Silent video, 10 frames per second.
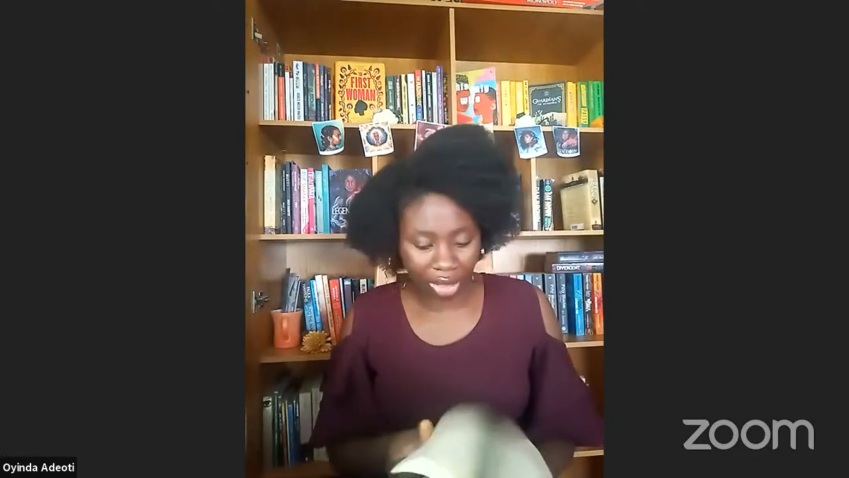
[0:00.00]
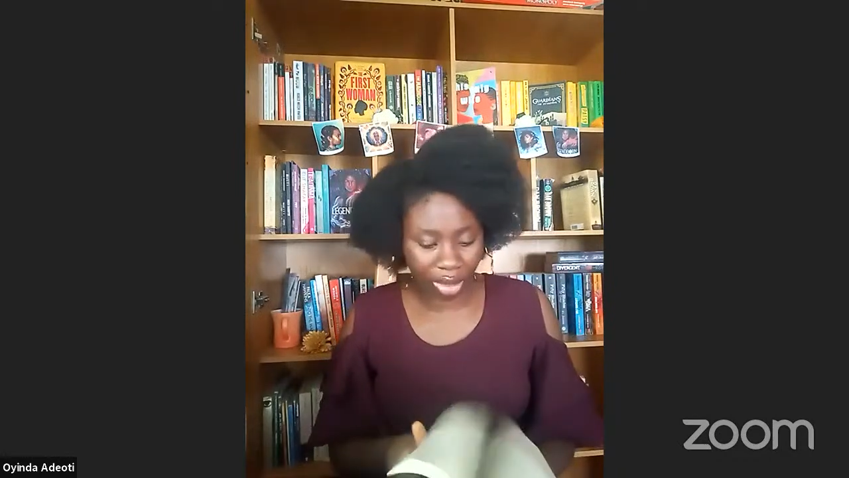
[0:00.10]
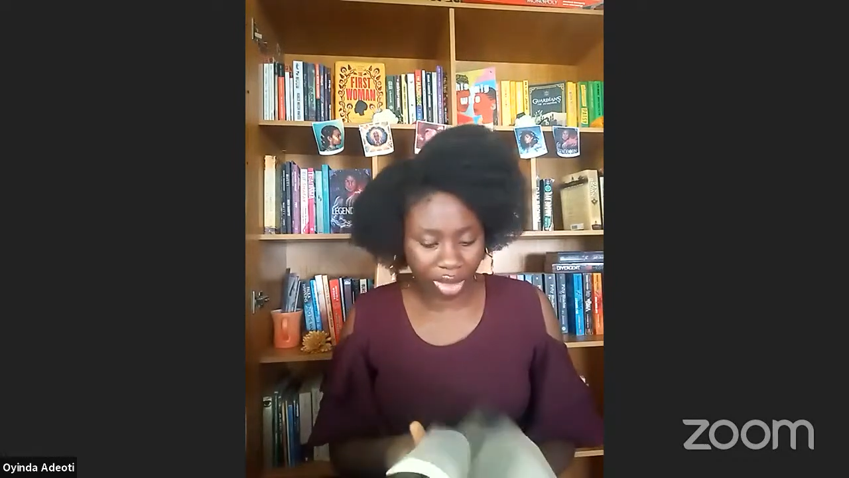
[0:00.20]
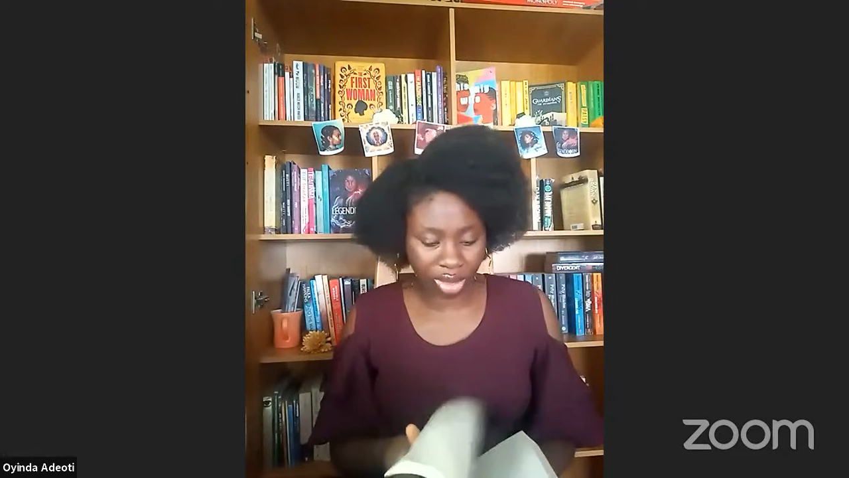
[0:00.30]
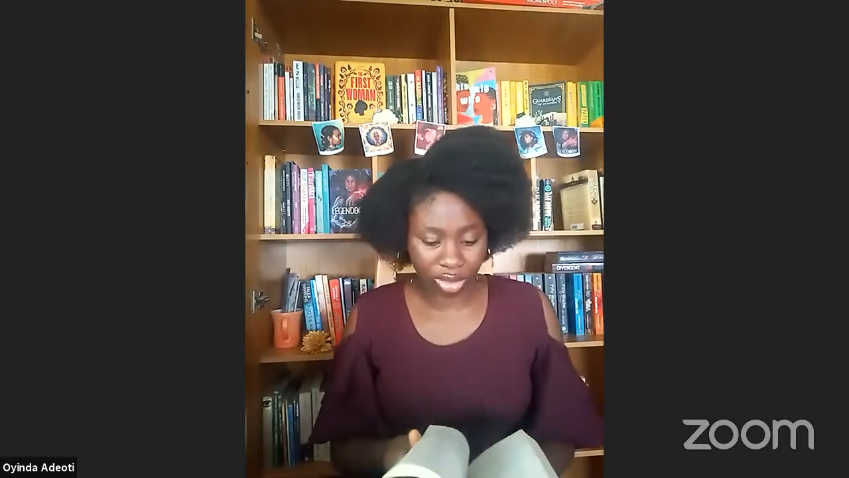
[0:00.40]
there
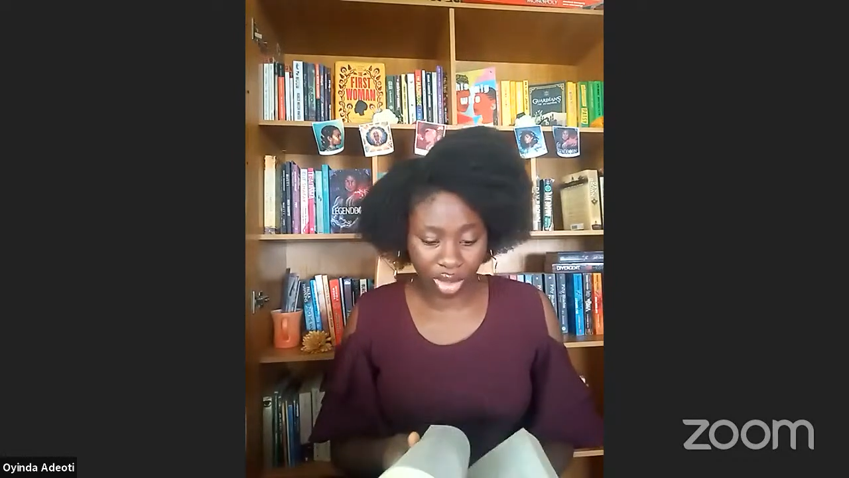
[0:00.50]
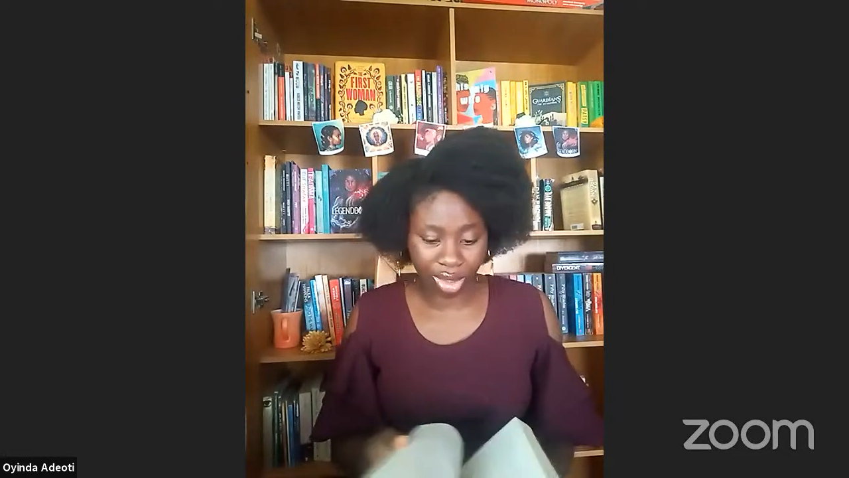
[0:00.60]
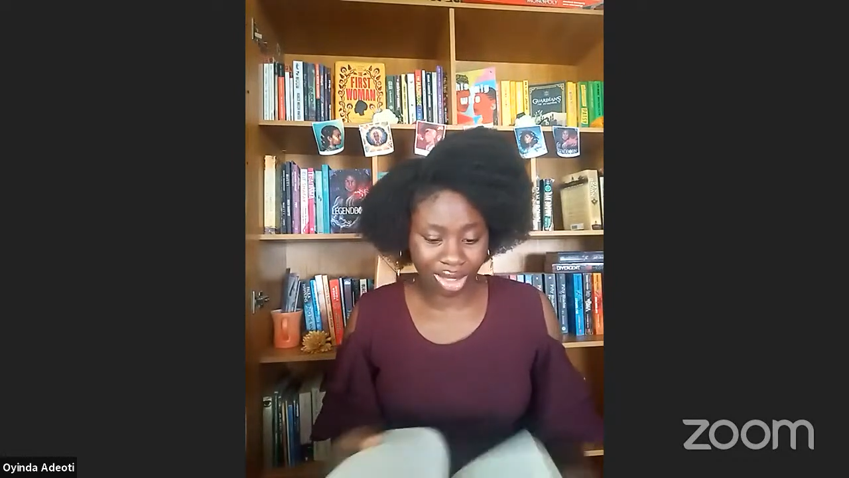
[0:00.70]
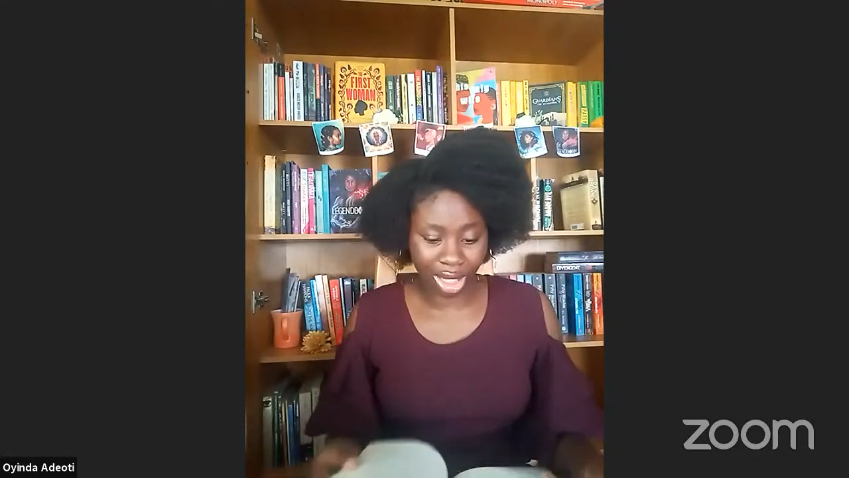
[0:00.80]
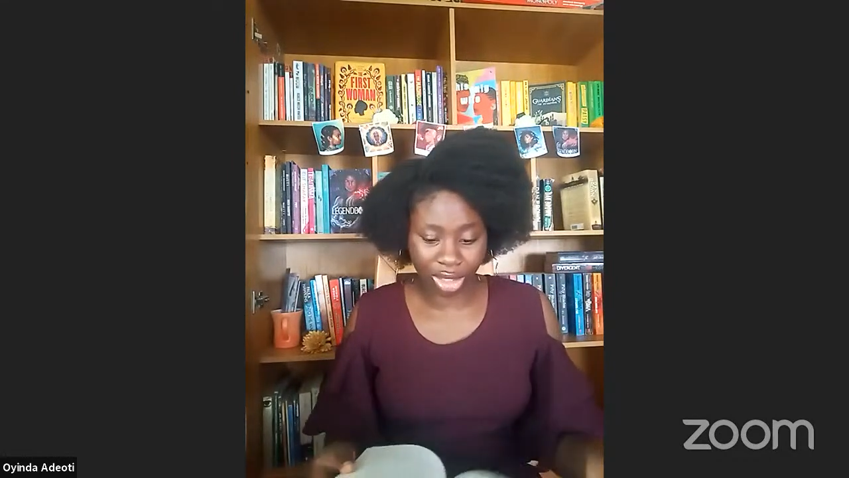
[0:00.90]
were some
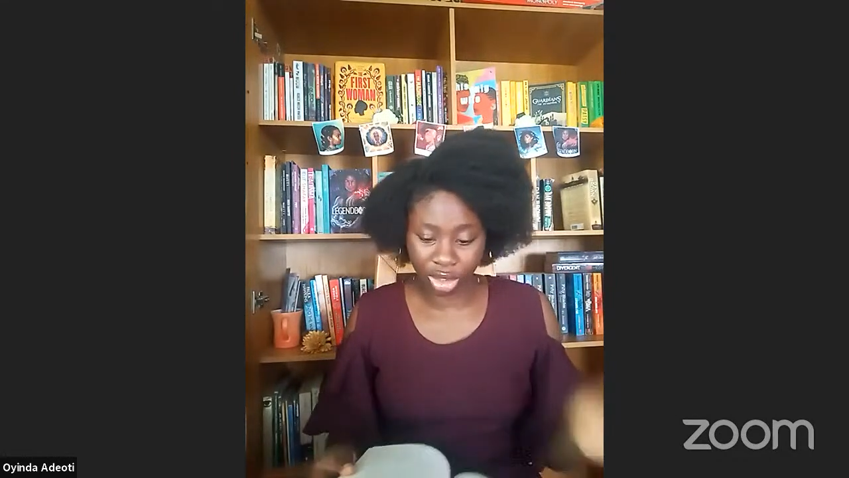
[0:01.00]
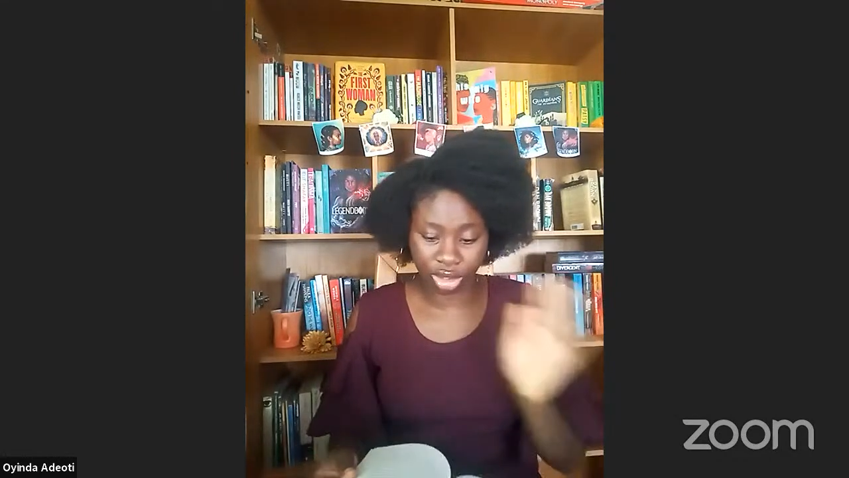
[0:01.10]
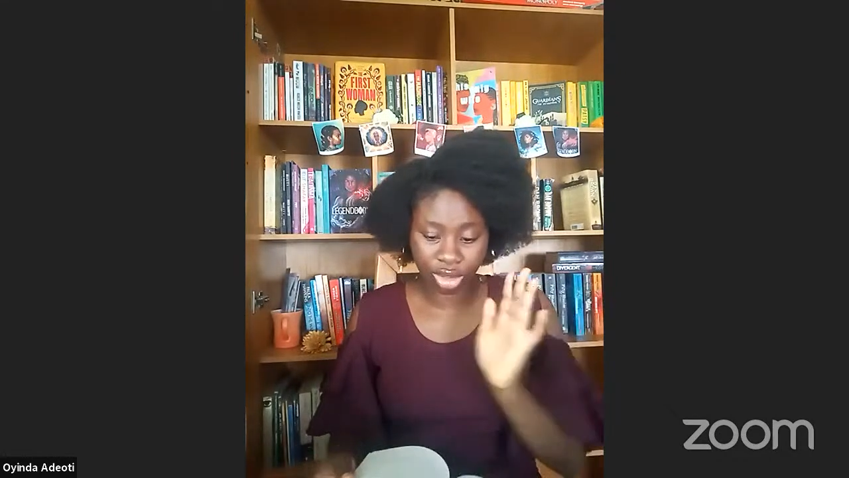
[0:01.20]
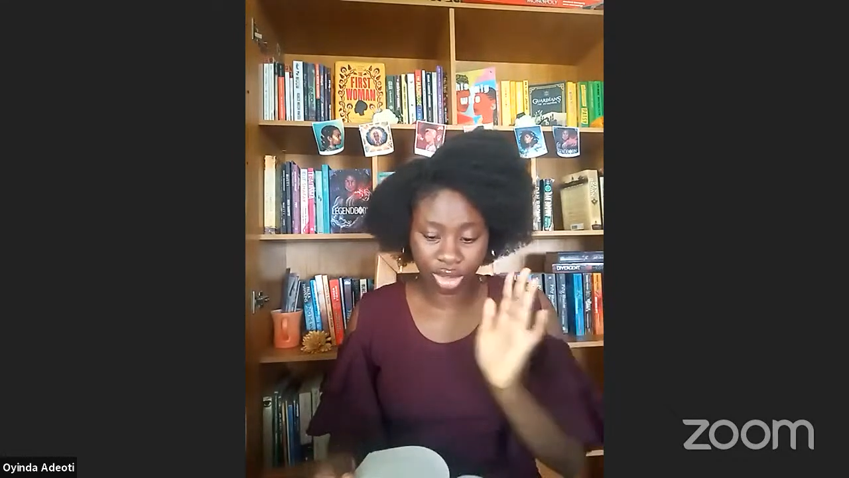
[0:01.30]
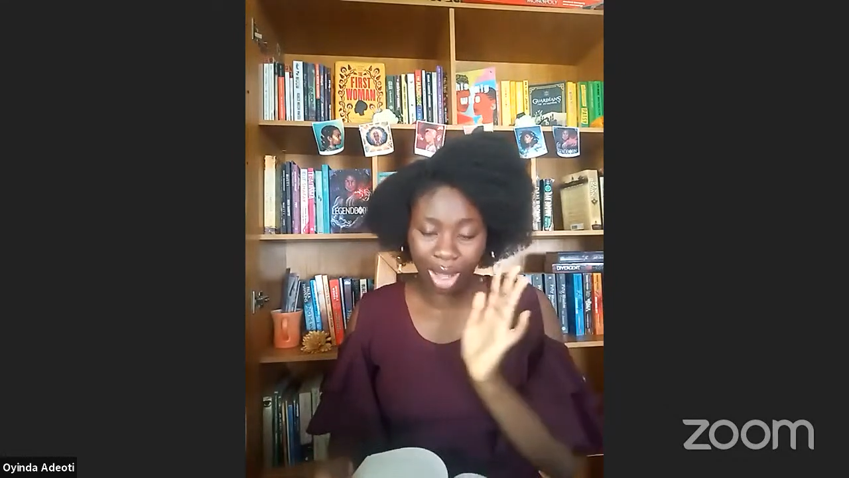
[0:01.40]
stories I
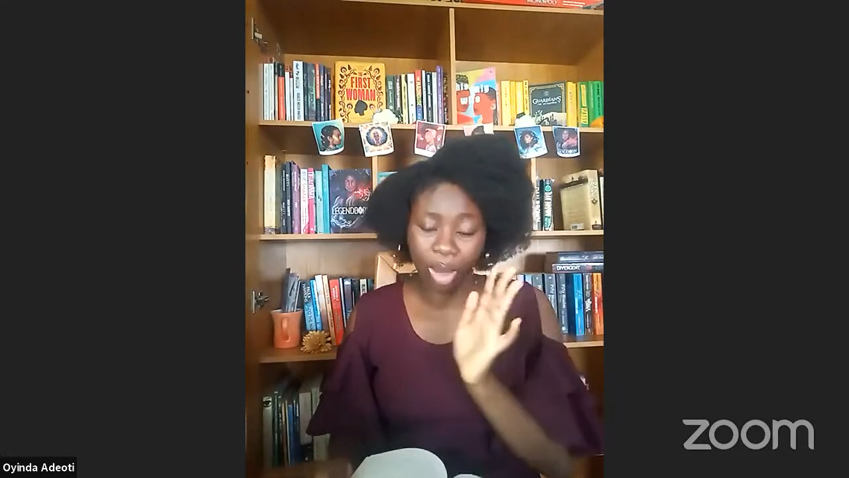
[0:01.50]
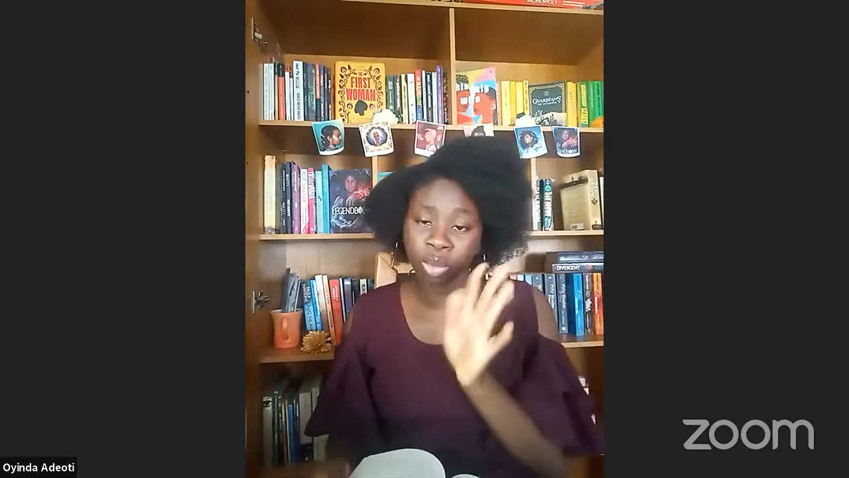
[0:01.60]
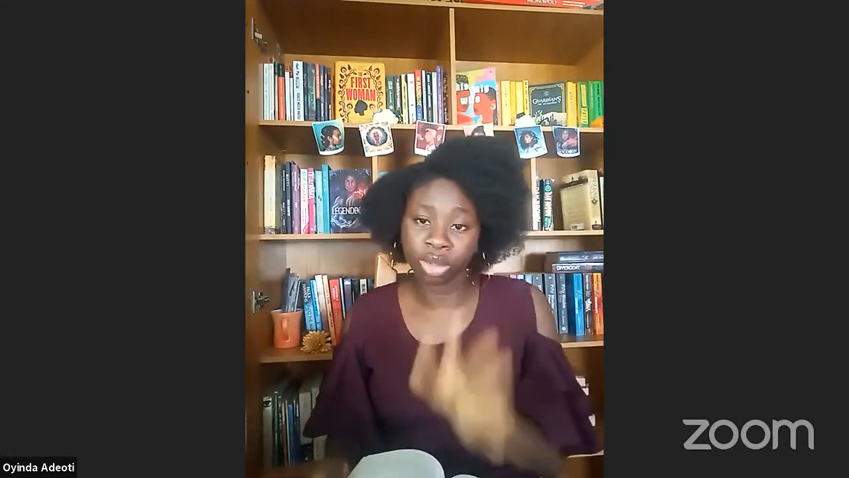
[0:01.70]
just knew I